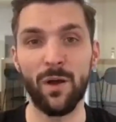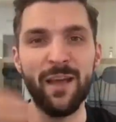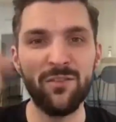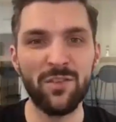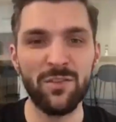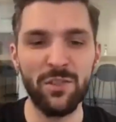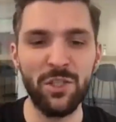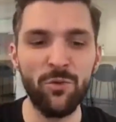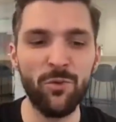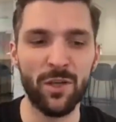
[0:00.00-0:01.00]
invent
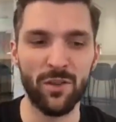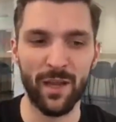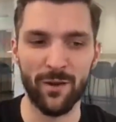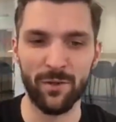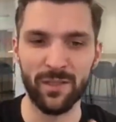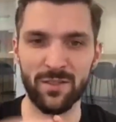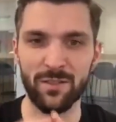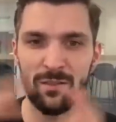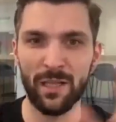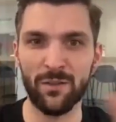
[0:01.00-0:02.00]
new categories
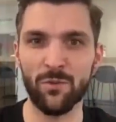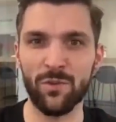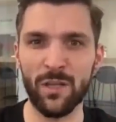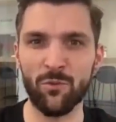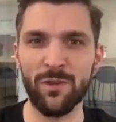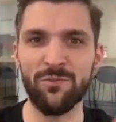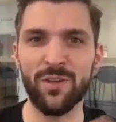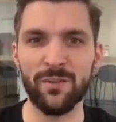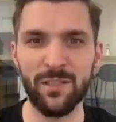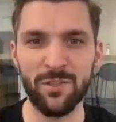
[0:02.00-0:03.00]
that we've
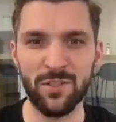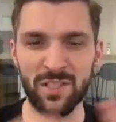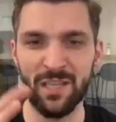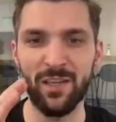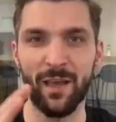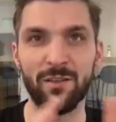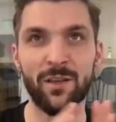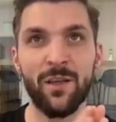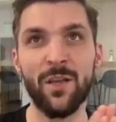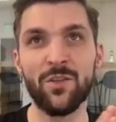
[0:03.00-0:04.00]
not even seen yet.
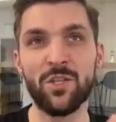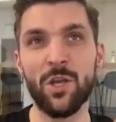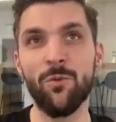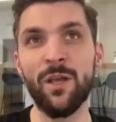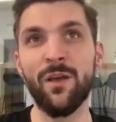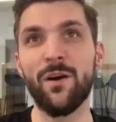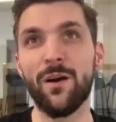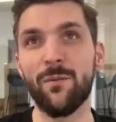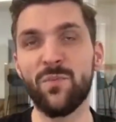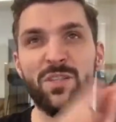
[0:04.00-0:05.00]
So
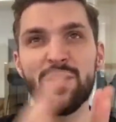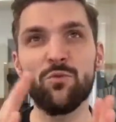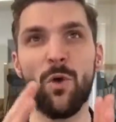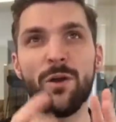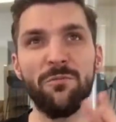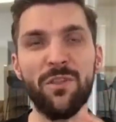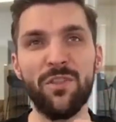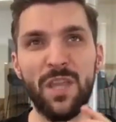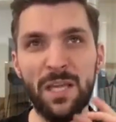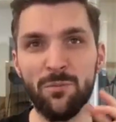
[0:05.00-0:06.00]
this is one of the
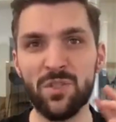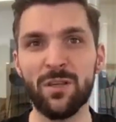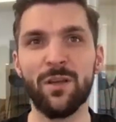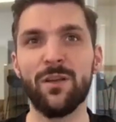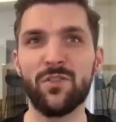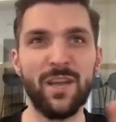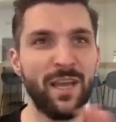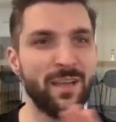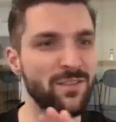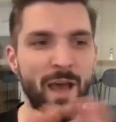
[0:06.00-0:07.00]
themes. The
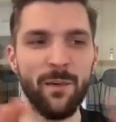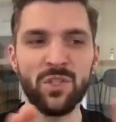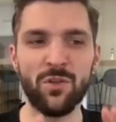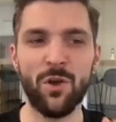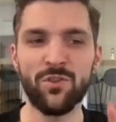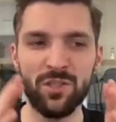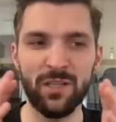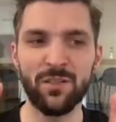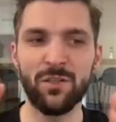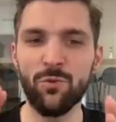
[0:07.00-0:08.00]
next Amazons
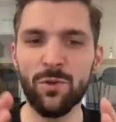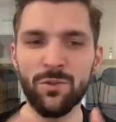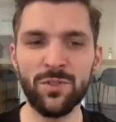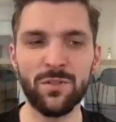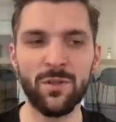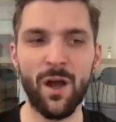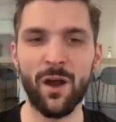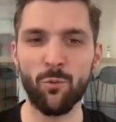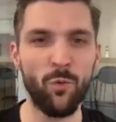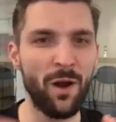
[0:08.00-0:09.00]
and Googles
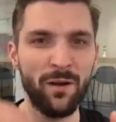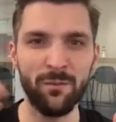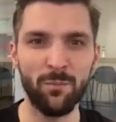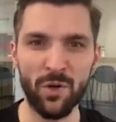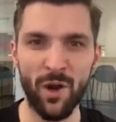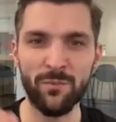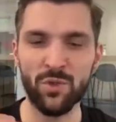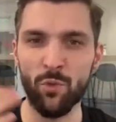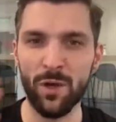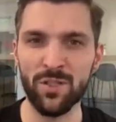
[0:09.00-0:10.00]
are
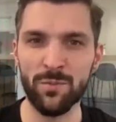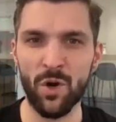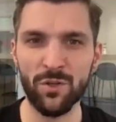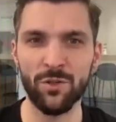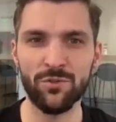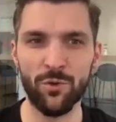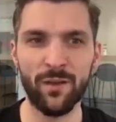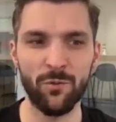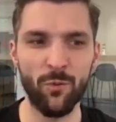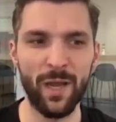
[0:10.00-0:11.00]
perhaps one smart contract
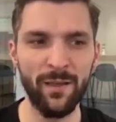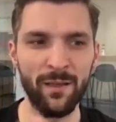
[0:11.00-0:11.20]
away.